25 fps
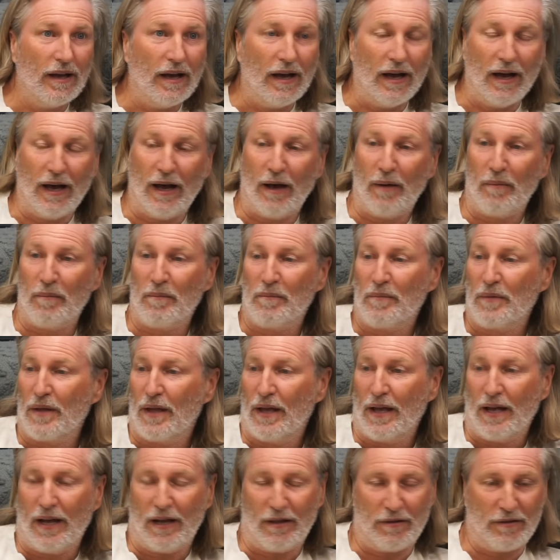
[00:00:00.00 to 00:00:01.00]

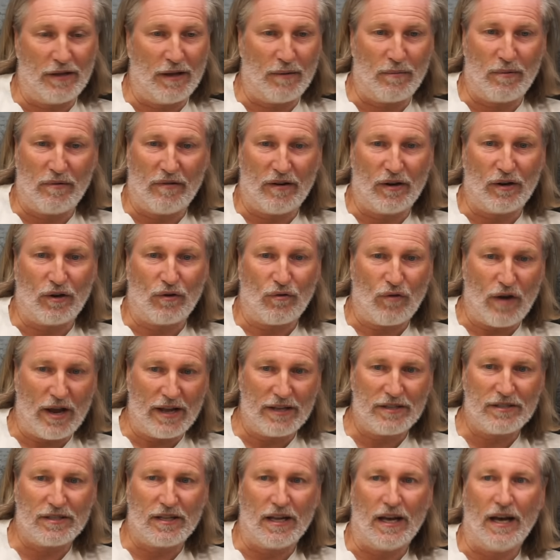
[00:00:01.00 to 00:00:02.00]
I think we've had a
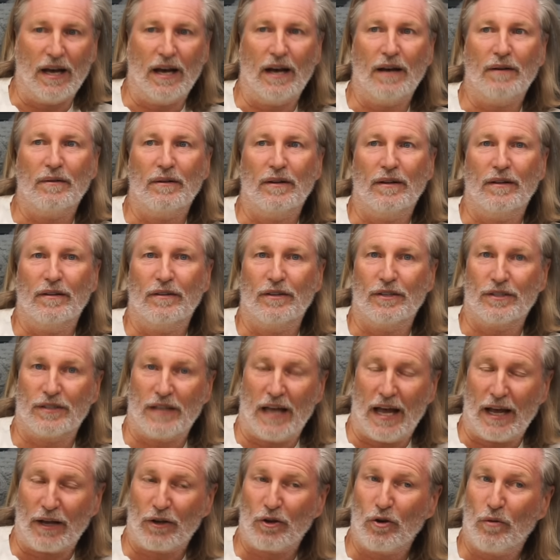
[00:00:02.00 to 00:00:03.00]
great start. The
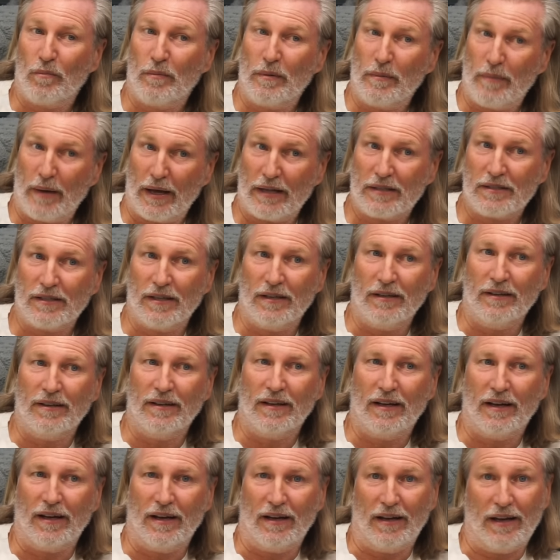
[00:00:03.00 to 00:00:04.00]
start could be better.
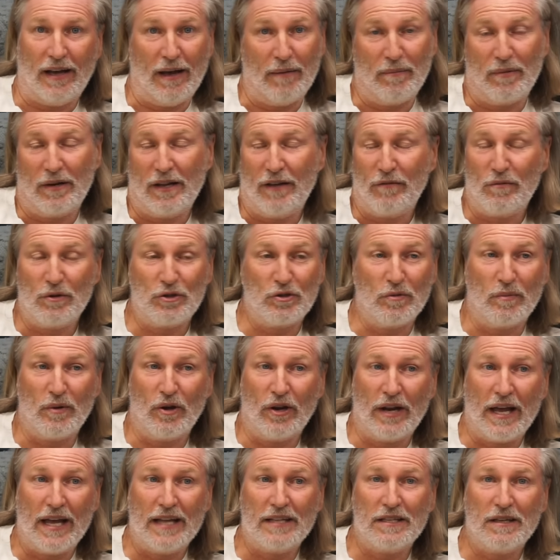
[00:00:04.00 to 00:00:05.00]
I believe we should be
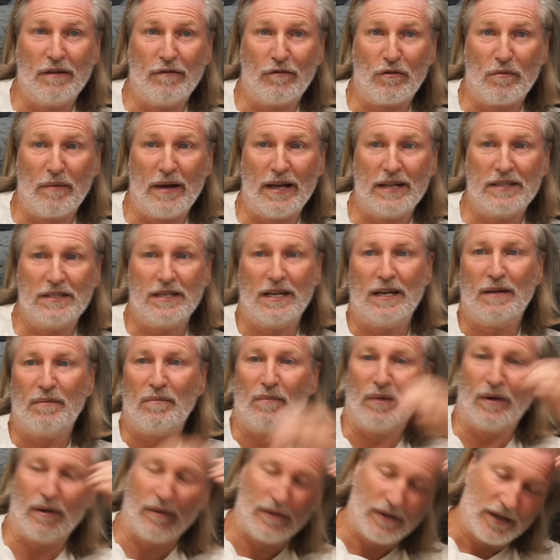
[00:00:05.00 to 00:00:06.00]
on 18 from 18,
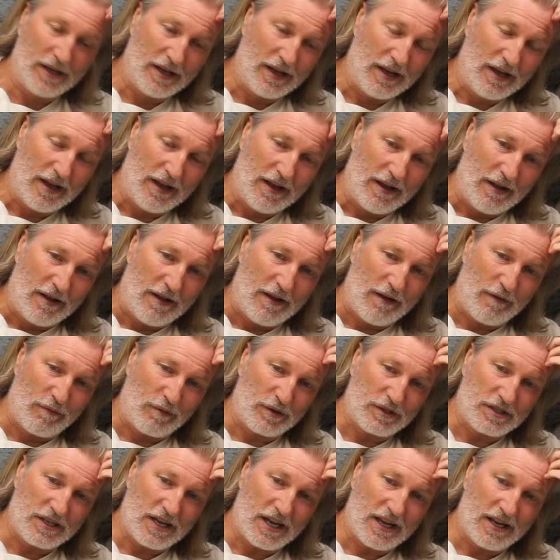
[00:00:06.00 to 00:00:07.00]
but if we're
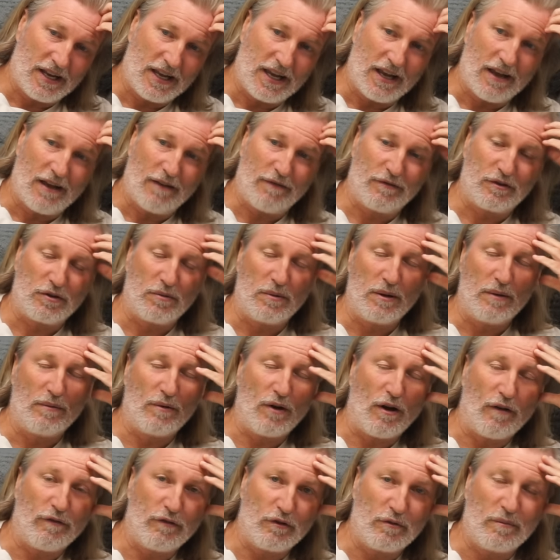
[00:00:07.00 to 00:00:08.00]
sitting here, if somebody would
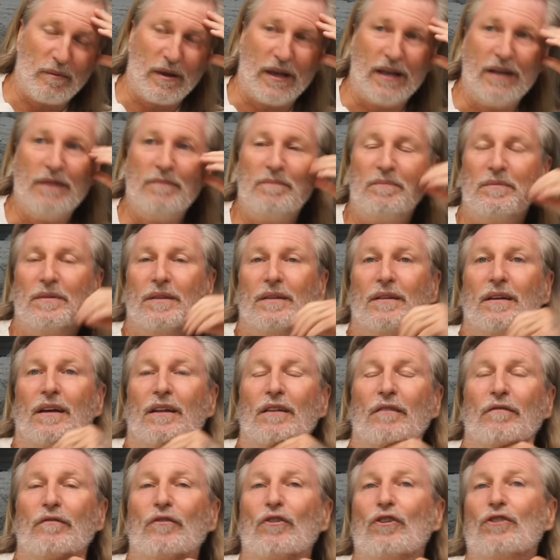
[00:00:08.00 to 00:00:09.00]
offer me in
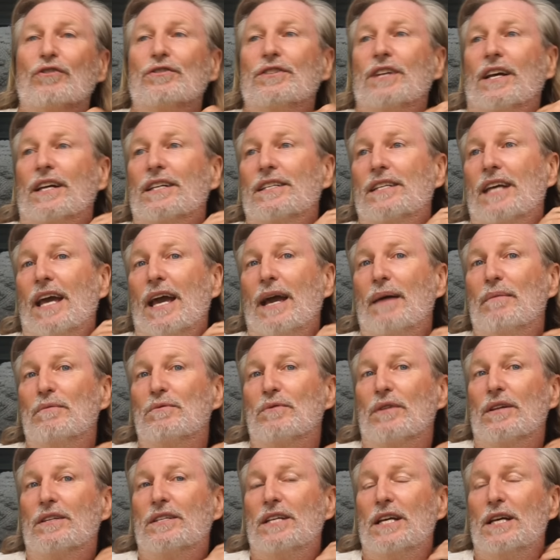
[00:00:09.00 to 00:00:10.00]
the first six games
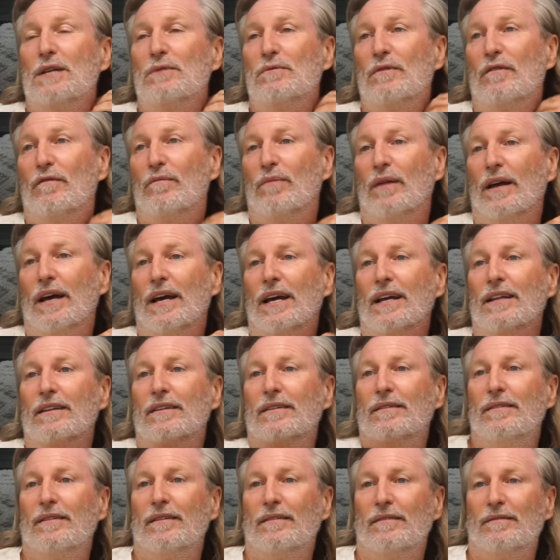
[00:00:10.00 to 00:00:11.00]
of the teams we've played
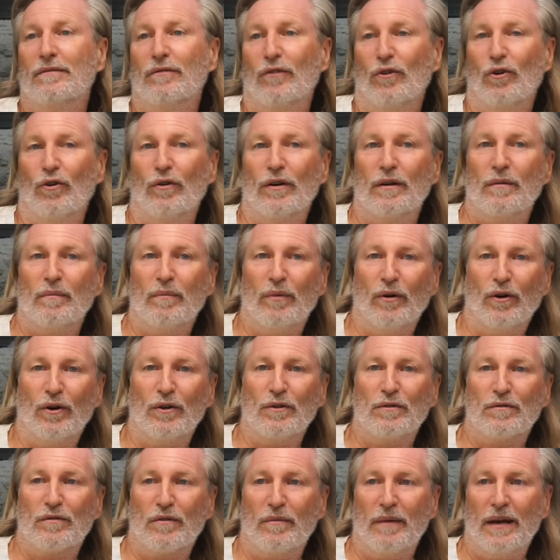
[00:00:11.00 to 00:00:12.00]
14
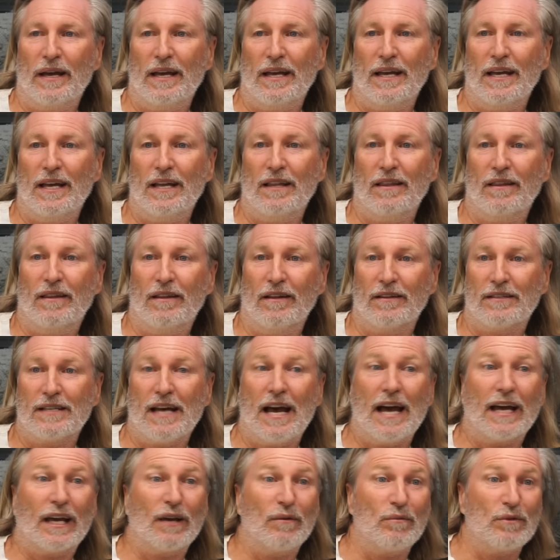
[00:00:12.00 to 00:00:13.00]
points from 18, the
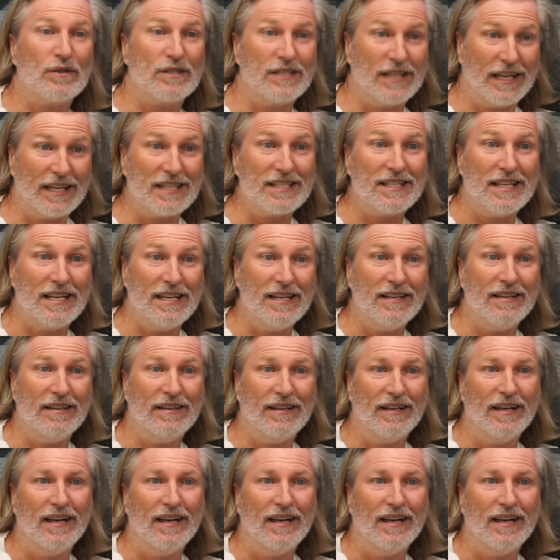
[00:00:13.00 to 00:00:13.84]
target was 16,